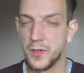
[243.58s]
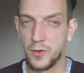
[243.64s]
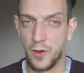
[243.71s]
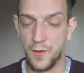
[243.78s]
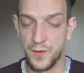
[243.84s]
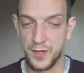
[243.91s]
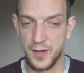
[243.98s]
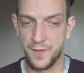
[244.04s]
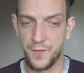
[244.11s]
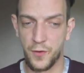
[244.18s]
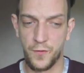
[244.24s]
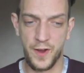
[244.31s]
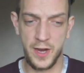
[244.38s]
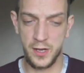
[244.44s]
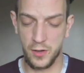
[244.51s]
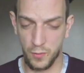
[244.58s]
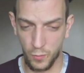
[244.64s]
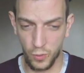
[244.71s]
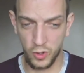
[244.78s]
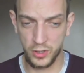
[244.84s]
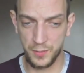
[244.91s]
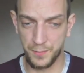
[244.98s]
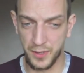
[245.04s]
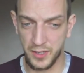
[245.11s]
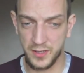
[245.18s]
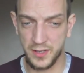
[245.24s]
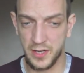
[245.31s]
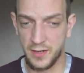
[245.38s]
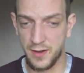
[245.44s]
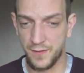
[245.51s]
So obviously if you're fighting a water
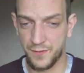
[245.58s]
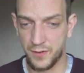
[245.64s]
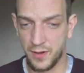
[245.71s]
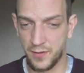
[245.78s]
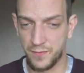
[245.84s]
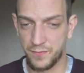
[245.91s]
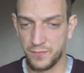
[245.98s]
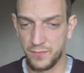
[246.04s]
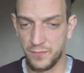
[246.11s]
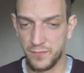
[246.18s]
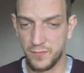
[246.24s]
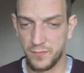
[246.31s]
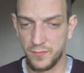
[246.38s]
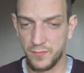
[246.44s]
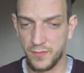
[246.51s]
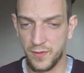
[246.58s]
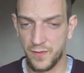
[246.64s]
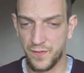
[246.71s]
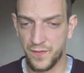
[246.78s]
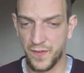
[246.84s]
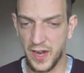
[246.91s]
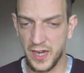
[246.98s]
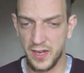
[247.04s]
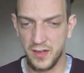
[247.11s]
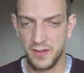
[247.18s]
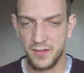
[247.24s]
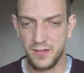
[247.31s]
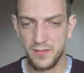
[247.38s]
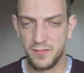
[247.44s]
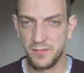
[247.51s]
boss, then you have to fire
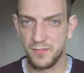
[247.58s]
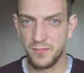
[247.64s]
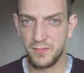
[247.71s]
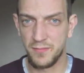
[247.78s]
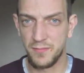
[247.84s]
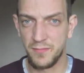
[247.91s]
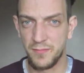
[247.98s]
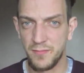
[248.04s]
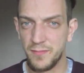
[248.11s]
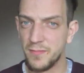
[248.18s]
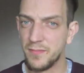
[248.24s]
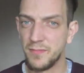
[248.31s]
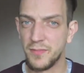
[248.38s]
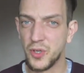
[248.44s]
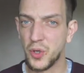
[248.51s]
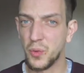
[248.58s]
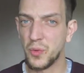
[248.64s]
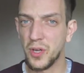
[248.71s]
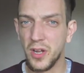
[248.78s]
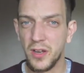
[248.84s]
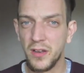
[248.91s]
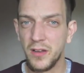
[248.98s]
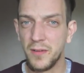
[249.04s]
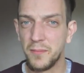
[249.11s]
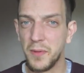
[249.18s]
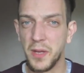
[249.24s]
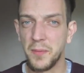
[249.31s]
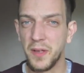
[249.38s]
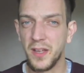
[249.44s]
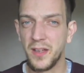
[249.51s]
suit on,
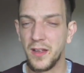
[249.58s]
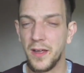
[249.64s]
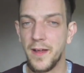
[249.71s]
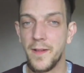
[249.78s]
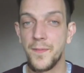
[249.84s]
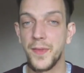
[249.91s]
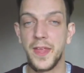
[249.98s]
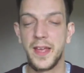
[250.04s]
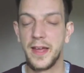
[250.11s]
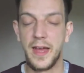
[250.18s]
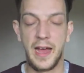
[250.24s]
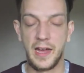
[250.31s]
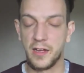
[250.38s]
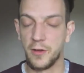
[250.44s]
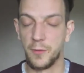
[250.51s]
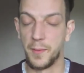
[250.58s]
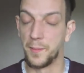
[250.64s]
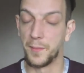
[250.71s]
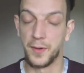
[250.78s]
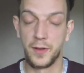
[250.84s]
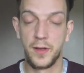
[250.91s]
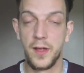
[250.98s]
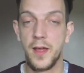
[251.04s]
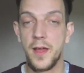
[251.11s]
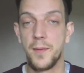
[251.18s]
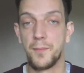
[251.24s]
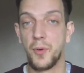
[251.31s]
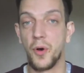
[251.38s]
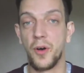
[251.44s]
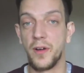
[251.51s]
maybe? I can't remember.
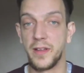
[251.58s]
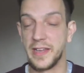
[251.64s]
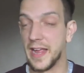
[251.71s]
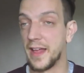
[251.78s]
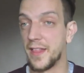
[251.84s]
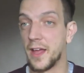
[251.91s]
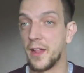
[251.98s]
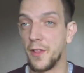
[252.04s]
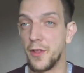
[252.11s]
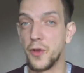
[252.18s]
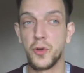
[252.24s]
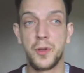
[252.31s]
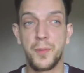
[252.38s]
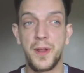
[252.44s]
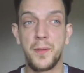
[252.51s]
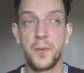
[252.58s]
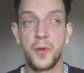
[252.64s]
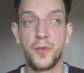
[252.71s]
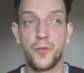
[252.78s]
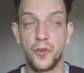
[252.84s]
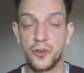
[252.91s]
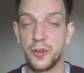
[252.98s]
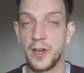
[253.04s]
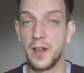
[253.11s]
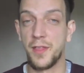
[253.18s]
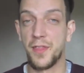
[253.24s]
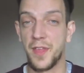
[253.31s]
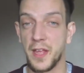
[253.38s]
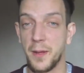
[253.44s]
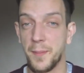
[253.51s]
But yeah, that used to be the most frustrating
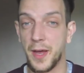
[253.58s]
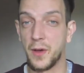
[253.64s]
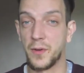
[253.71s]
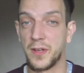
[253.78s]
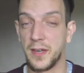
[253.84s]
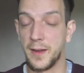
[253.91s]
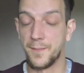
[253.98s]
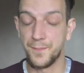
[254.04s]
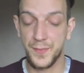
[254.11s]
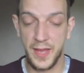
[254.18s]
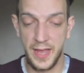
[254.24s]
thing about it.